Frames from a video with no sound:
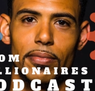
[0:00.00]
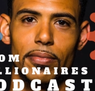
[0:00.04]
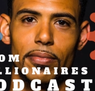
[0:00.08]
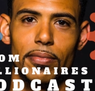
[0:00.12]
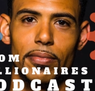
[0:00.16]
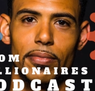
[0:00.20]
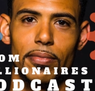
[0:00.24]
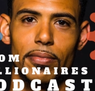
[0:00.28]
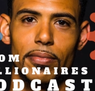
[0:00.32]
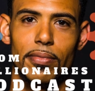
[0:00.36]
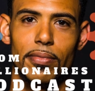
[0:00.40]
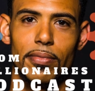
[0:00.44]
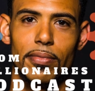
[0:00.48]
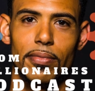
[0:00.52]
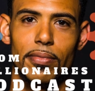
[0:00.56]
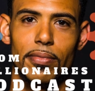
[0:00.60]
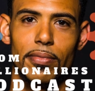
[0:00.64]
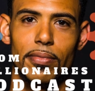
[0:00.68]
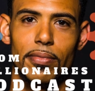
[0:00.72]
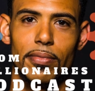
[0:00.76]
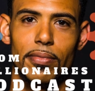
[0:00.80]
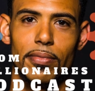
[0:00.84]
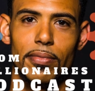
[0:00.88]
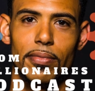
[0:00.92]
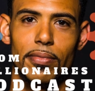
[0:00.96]

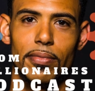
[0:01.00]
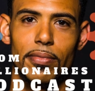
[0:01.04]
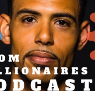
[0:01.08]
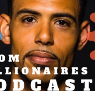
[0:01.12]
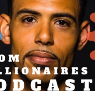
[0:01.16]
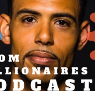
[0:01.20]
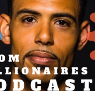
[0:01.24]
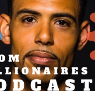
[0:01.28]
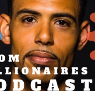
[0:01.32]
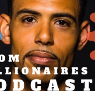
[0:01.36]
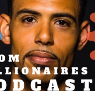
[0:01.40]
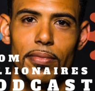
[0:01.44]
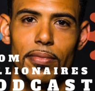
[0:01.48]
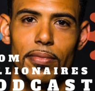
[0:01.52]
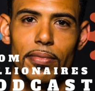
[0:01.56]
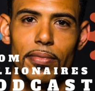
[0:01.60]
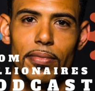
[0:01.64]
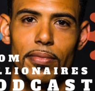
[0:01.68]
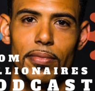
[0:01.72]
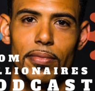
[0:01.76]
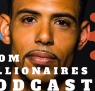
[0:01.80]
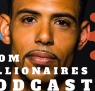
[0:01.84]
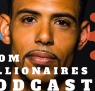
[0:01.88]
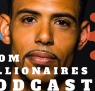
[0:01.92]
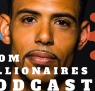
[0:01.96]

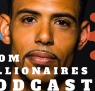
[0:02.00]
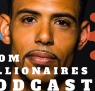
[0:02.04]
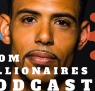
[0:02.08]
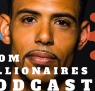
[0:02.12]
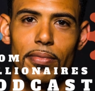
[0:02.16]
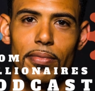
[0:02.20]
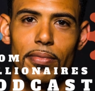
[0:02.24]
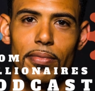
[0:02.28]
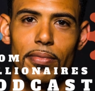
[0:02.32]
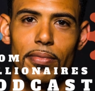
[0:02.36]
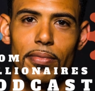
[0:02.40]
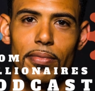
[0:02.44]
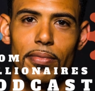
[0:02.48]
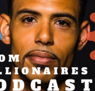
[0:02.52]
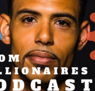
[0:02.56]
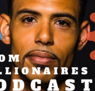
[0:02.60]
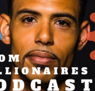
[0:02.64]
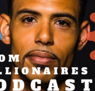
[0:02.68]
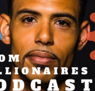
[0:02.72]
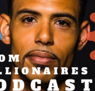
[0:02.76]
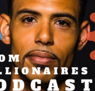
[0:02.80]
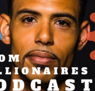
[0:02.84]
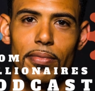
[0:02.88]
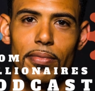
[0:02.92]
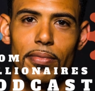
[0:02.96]

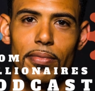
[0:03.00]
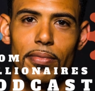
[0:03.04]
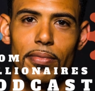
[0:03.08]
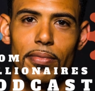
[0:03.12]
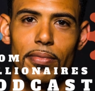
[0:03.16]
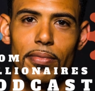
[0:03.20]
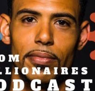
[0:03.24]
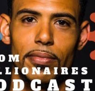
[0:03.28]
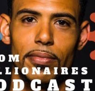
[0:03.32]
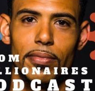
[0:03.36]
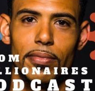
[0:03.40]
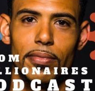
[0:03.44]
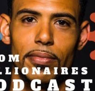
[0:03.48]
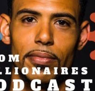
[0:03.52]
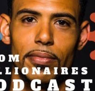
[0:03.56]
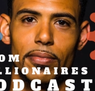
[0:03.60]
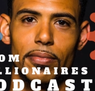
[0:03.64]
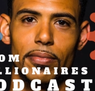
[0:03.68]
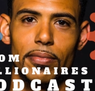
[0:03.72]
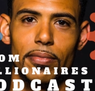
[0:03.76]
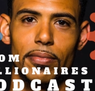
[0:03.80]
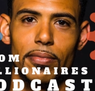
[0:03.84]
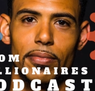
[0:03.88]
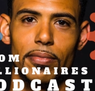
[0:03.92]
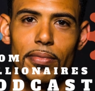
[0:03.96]

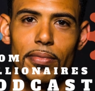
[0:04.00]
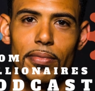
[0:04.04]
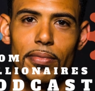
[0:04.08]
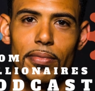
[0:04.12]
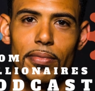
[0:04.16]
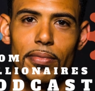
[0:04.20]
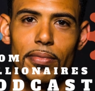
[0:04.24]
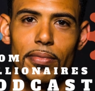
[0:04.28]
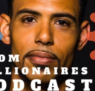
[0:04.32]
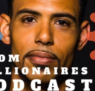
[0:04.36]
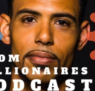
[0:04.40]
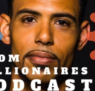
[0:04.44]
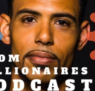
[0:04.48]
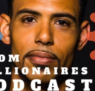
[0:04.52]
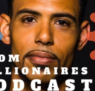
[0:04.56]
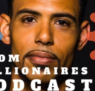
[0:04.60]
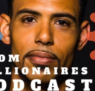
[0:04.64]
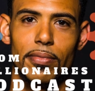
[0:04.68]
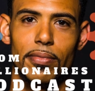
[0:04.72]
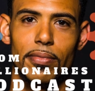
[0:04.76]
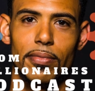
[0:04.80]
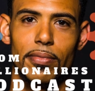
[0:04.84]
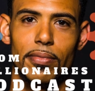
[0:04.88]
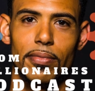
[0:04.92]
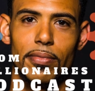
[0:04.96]

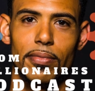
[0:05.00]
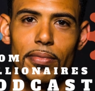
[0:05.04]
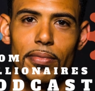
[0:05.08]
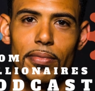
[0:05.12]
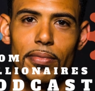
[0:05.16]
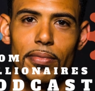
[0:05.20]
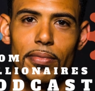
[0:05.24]
This is a still picture; no speech is visible.